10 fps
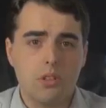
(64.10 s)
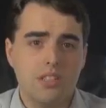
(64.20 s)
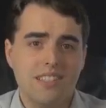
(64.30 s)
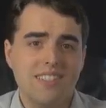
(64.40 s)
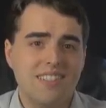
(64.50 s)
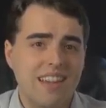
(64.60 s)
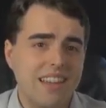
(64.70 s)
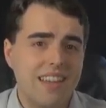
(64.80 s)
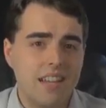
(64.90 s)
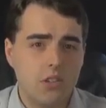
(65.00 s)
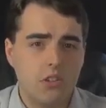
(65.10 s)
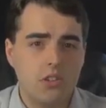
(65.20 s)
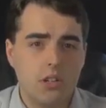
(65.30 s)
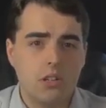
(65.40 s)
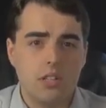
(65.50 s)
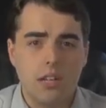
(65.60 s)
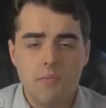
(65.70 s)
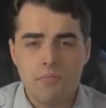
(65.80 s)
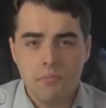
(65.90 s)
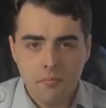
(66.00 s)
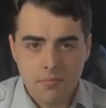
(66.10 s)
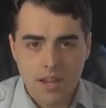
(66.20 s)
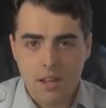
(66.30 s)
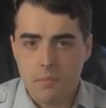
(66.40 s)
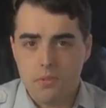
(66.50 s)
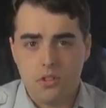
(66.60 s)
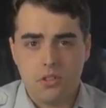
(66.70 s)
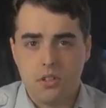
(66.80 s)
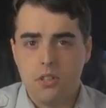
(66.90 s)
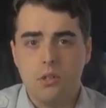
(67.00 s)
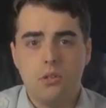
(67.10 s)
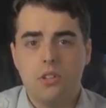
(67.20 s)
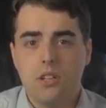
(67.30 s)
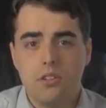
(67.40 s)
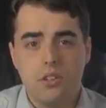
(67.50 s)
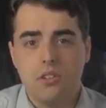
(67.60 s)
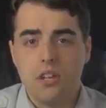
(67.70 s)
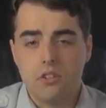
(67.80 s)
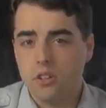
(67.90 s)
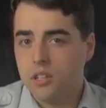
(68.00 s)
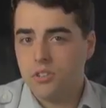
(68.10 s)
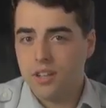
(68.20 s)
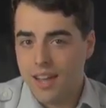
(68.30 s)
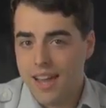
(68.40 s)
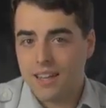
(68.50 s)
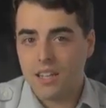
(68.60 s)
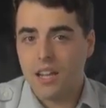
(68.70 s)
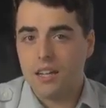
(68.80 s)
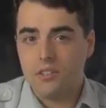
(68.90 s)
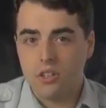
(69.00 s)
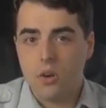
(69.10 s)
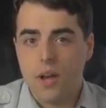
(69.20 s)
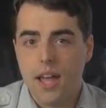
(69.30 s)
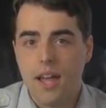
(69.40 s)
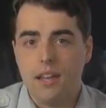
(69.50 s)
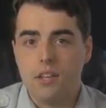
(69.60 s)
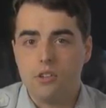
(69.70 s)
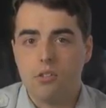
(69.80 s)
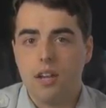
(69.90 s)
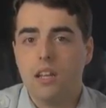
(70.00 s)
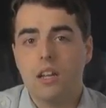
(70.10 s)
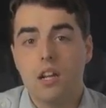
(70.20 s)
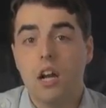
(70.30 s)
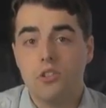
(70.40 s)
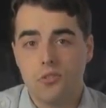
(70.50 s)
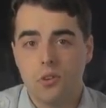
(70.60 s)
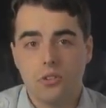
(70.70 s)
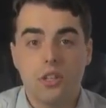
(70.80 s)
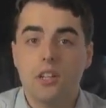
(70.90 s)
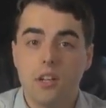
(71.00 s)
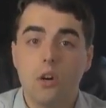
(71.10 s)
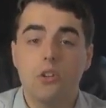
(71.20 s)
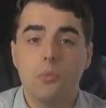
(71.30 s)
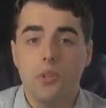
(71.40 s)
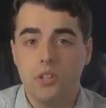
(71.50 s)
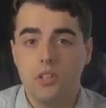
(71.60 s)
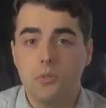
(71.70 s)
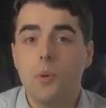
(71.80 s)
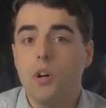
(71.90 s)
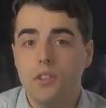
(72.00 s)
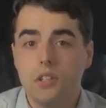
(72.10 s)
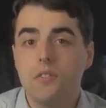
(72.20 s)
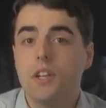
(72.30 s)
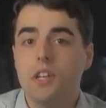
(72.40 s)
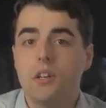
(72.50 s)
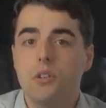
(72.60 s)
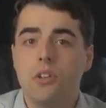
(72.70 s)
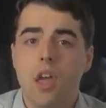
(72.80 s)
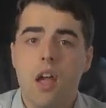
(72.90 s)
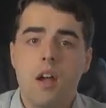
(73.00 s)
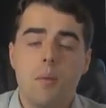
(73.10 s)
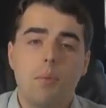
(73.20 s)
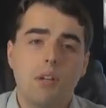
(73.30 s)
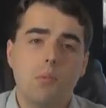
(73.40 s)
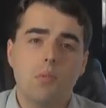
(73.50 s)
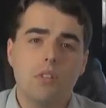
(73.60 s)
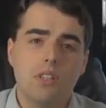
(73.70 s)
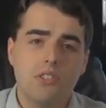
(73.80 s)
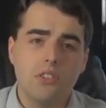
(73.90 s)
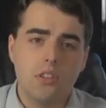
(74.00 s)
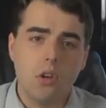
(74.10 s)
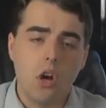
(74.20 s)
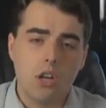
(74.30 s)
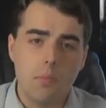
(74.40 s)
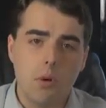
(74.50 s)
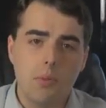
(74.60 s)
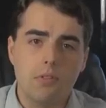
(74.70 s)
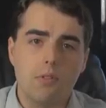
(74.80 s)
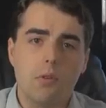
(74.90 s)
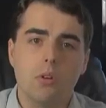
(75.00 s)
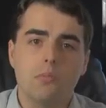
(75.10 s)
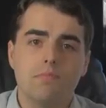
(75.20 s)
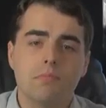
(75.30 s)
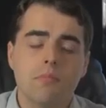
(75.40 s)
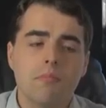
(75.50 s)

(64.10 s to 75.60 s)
really say that necessarily and just using a sensationalistic headline to go ahead and create a lot of controversy and ultimately spawn these videos. But let's talk a moment for